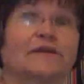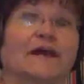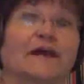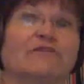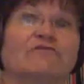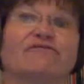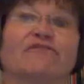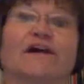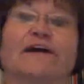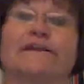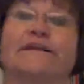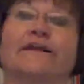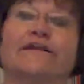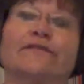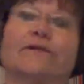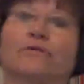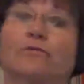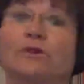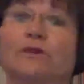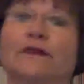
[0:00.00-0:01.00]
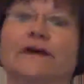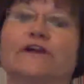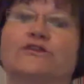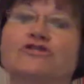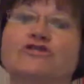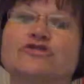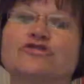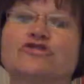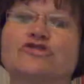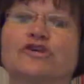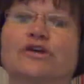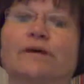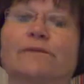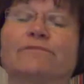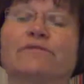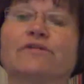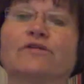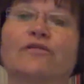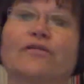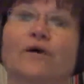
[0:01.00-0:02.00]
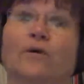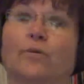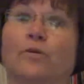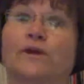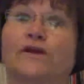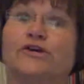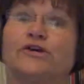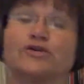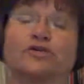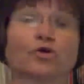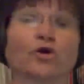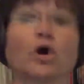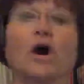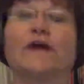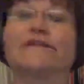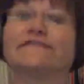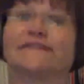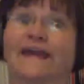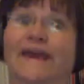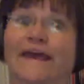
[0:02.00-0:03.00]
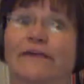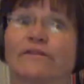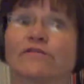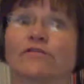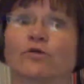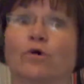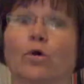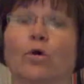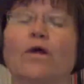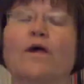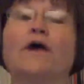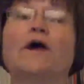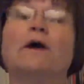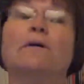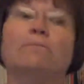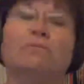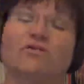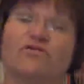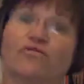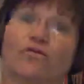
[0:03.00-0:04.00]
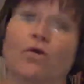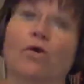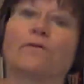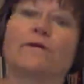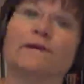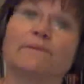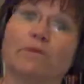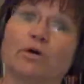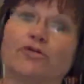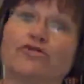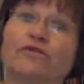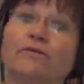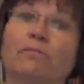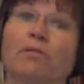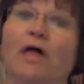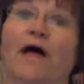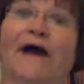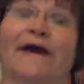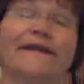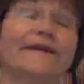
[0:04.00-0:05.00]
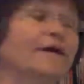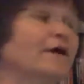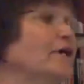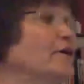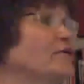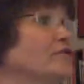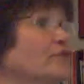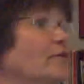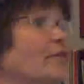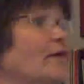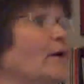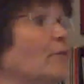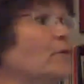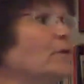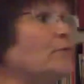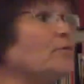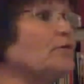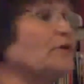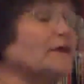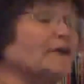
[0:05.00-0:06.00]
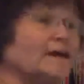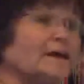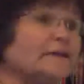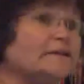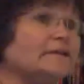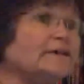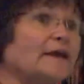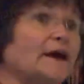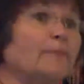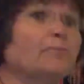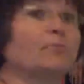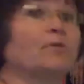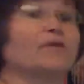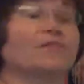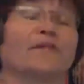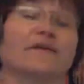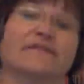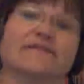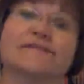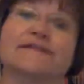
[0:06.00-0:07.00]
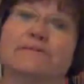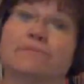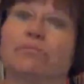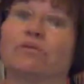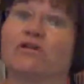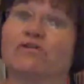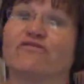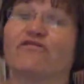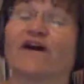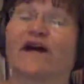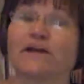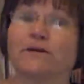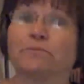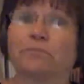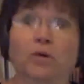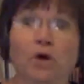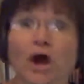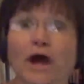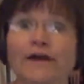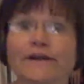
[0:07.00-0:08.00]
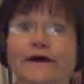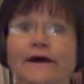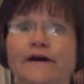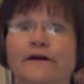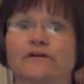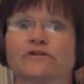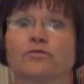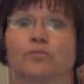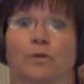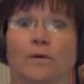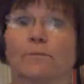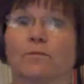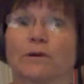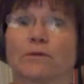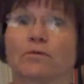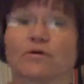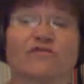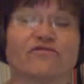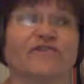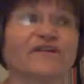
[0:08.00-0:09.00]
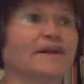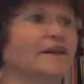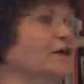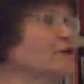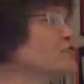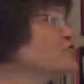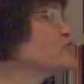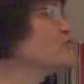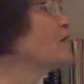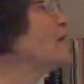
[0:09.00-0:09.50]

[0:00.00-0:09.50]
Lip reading: and finding the relationship so that we could cross-cancel before we multiplied, so that we would end up with a simplified product when we were finished.